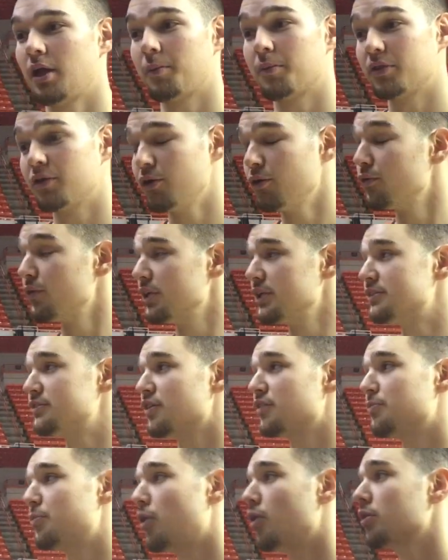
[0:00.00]
I mean, they're a really
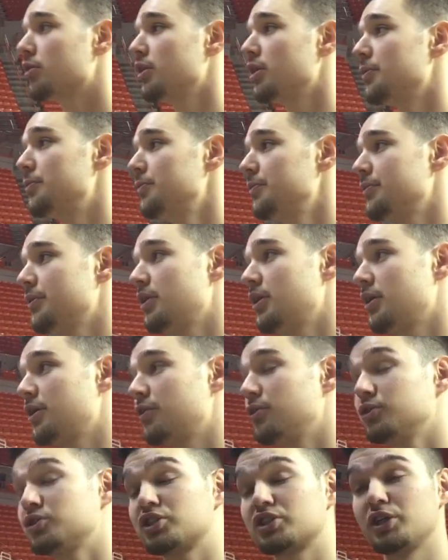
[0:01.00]
tough ball club.
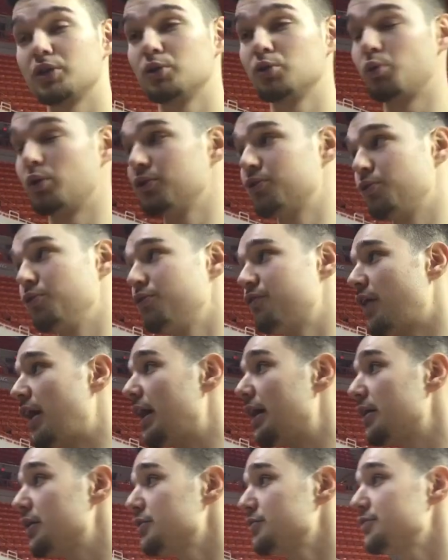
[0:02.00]
They're skilled 1 through
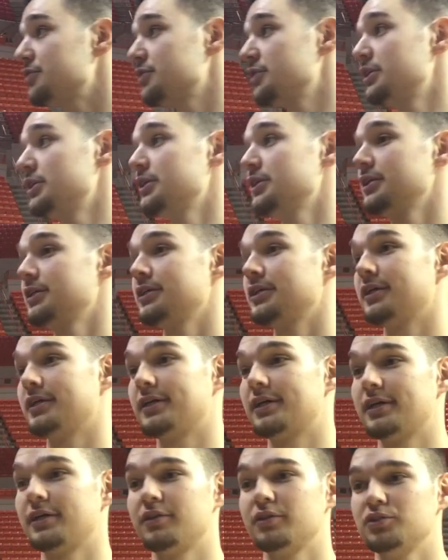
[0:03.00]
5.
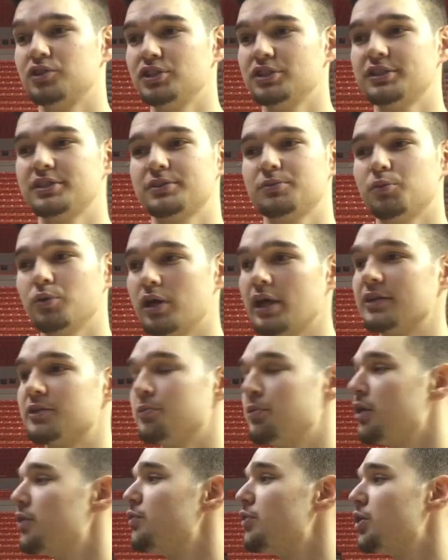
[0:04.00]
And we're going to have
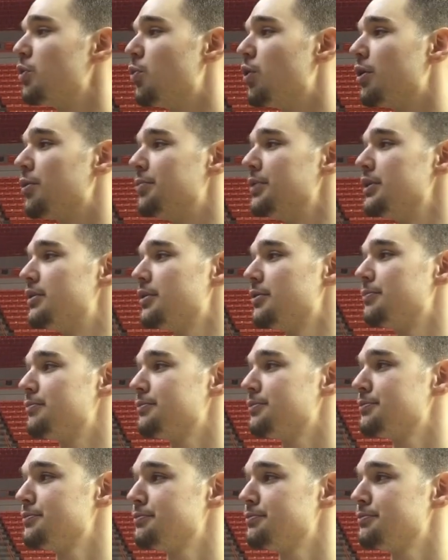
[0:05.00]
to play really well to beat them.